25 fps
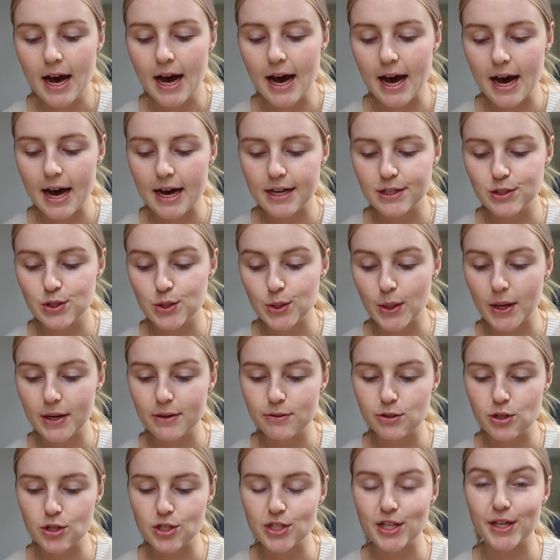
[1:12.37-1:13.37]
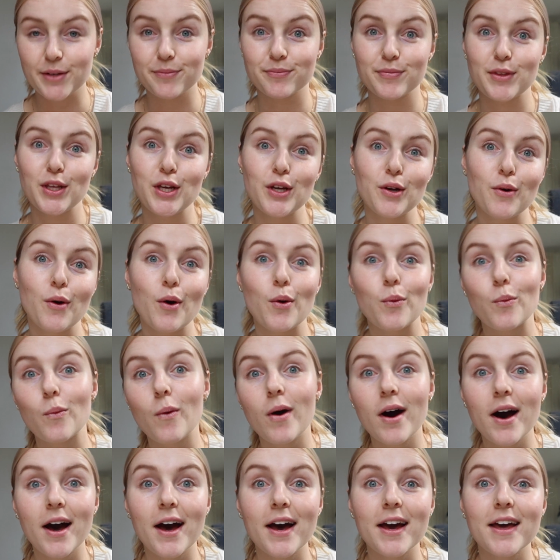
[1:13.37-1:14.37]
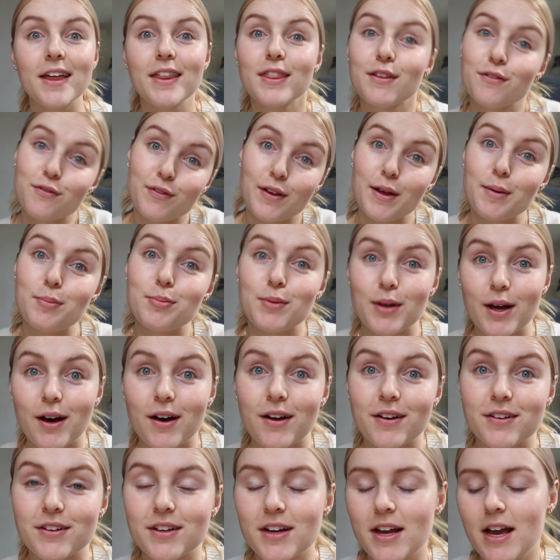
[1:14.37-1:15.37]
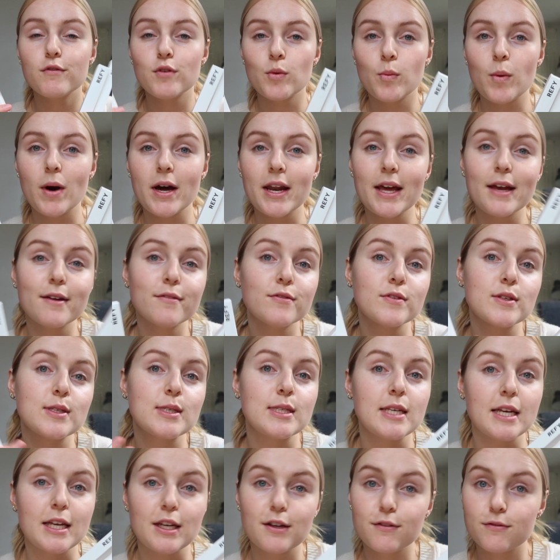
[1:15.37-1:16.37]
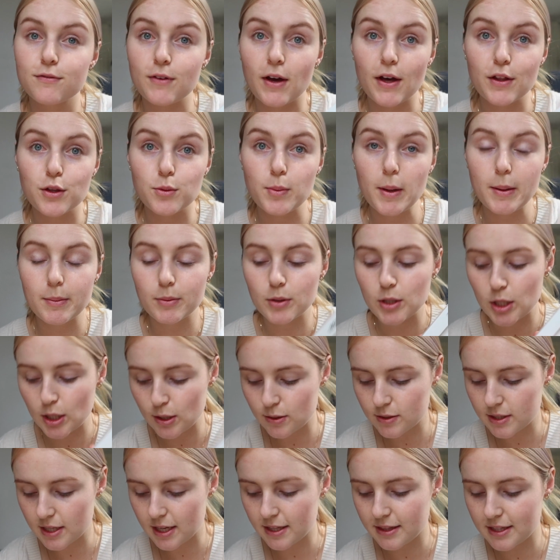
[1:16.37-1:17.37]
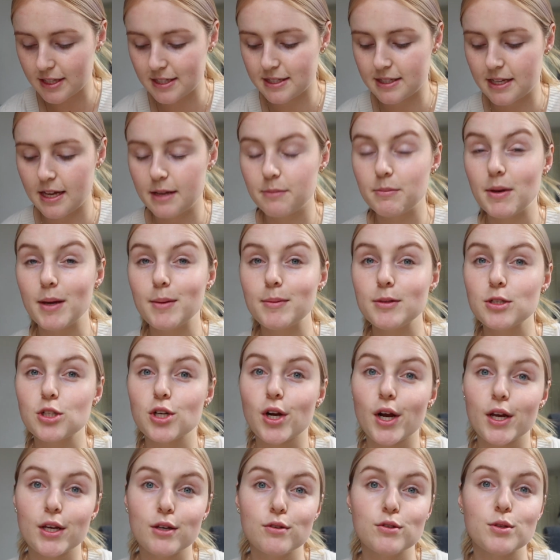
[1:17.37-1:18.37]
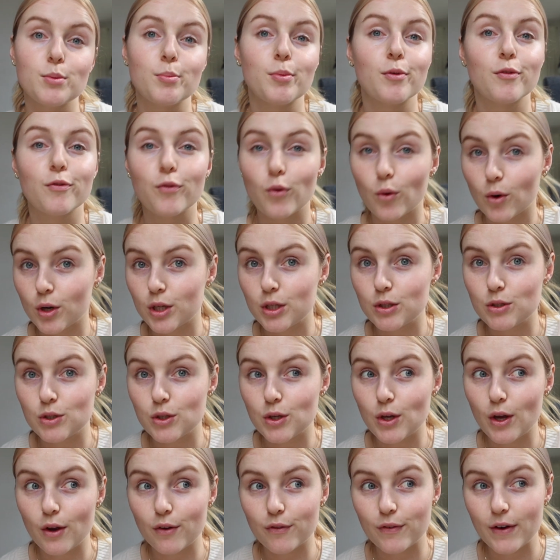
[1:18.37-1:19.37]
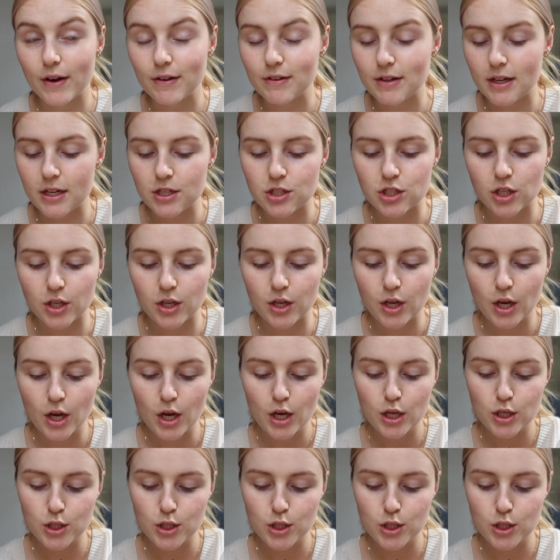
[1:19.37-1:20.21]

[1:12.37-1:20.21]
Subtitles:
And so I was just like, you know what, why the flip not? From what I've seen of other people using it, they said maybe try use it before you do your foundation.